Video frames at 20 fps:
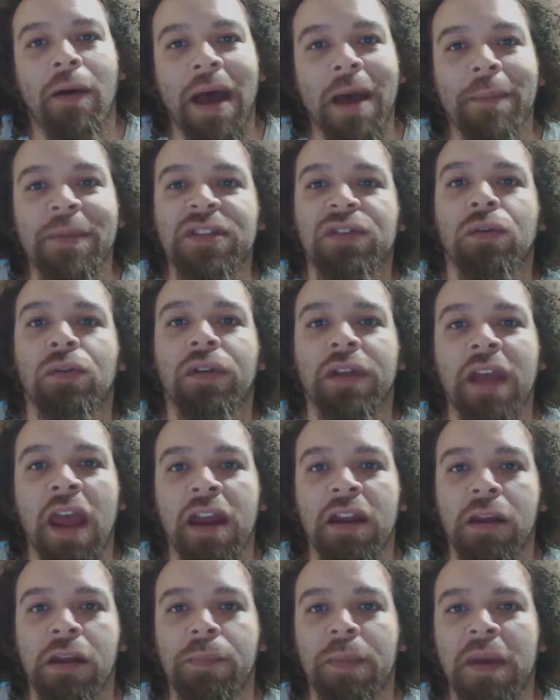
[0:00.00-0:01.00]
Amazon
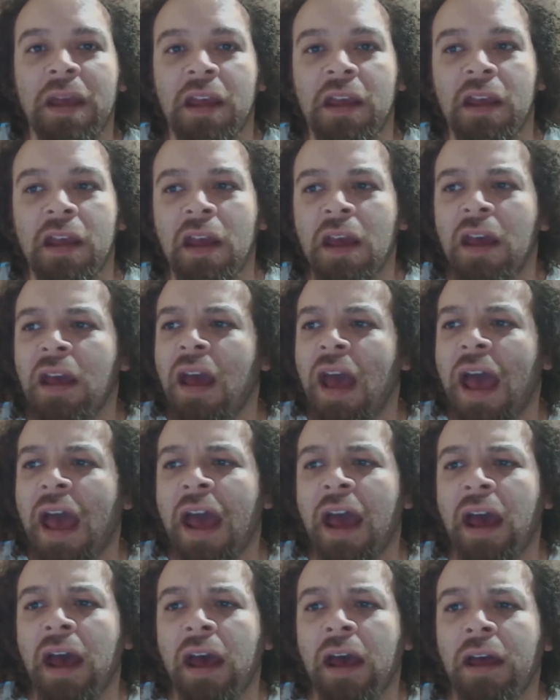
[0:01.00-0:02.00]
KDP
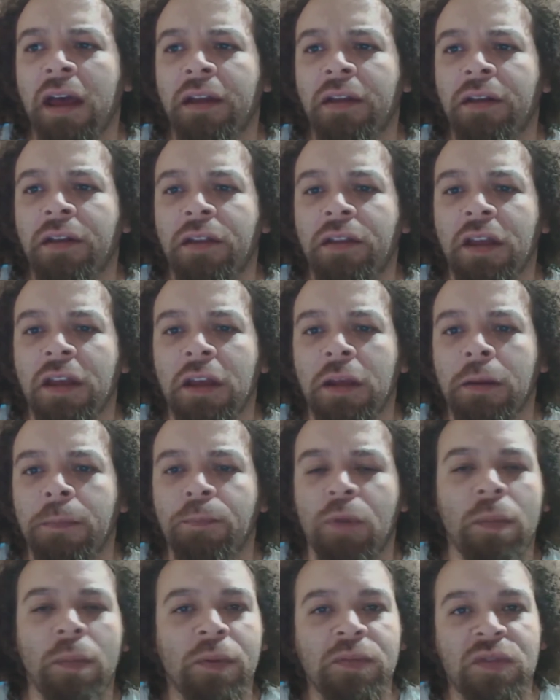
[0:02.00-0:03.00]
and the
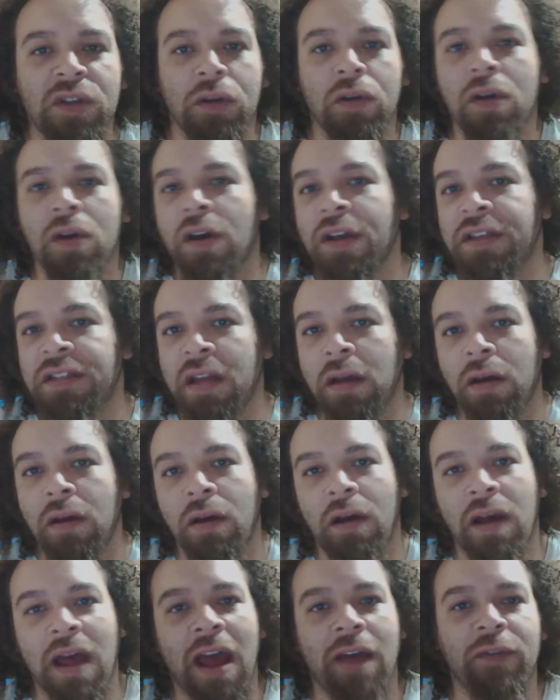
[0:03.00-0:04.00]
problems that you guys
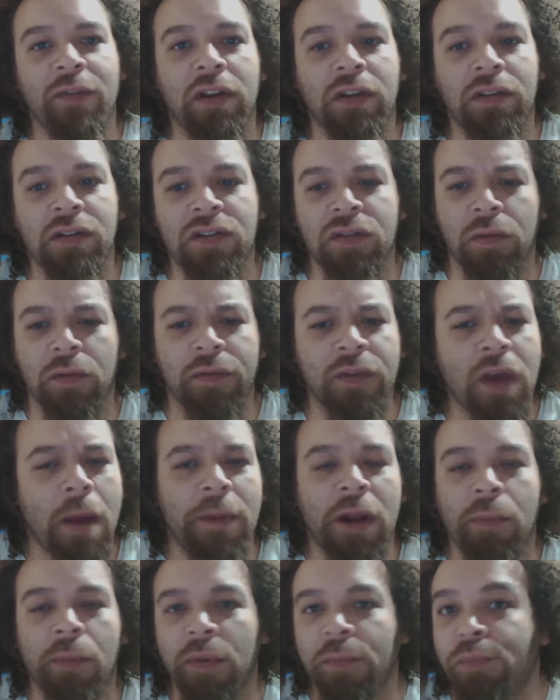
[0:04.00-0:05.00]
are having sort of
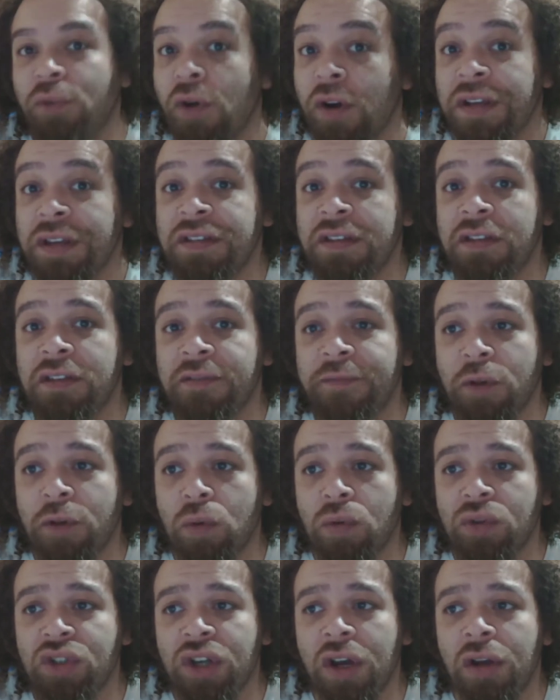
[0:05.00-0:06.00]
coming up with prices for
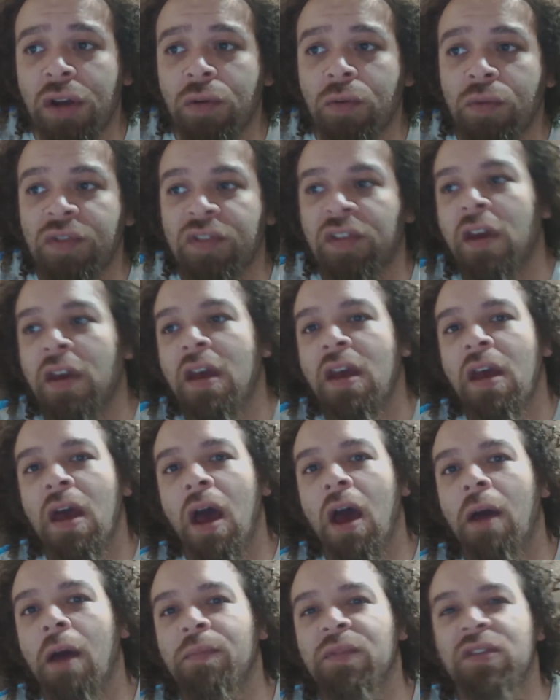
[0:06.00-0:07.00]
your journals.
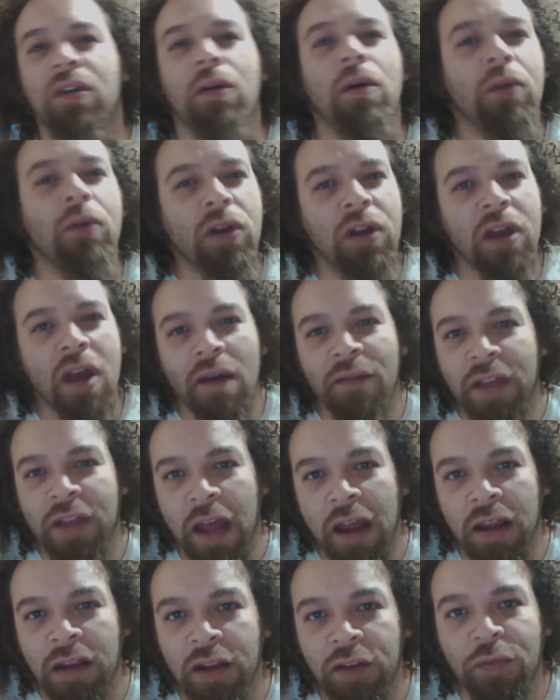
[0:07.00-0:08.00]
So I'm going to cover
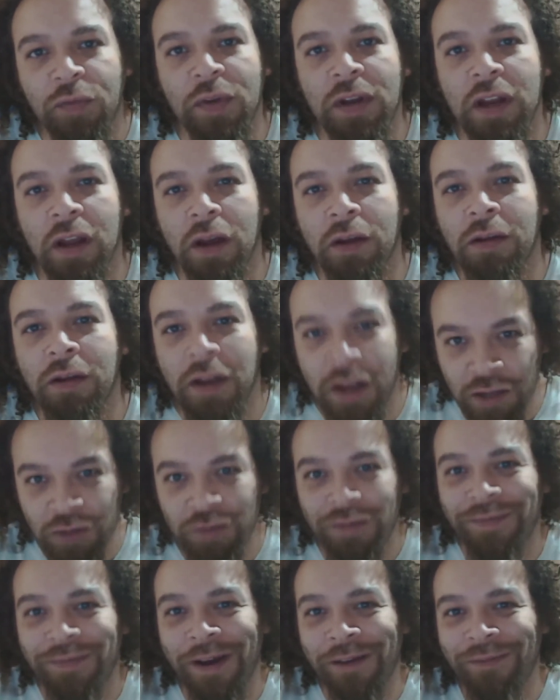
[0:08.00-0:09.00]
that in this video.
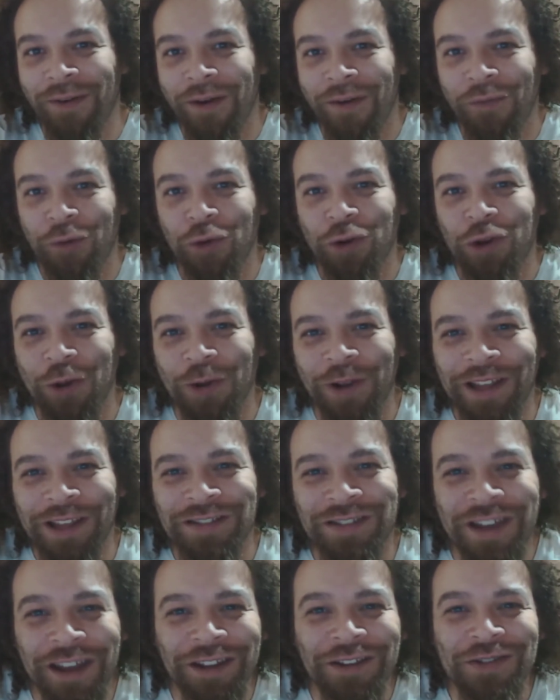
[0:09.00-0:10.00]
So without further ado,
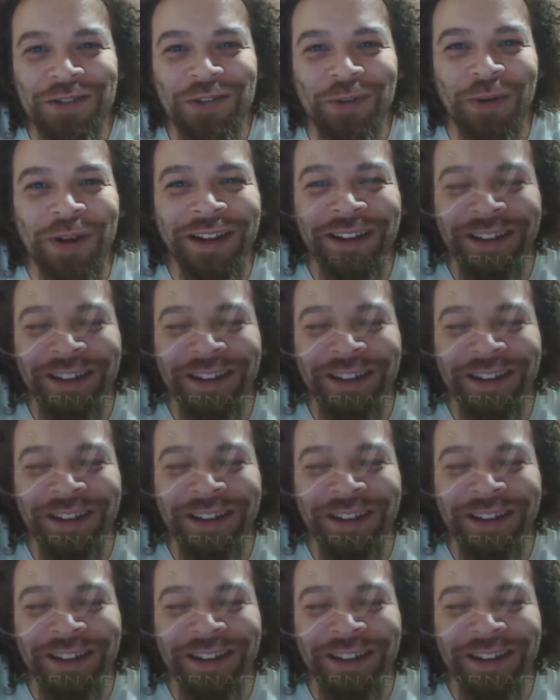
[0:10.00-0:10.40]
let's get into it.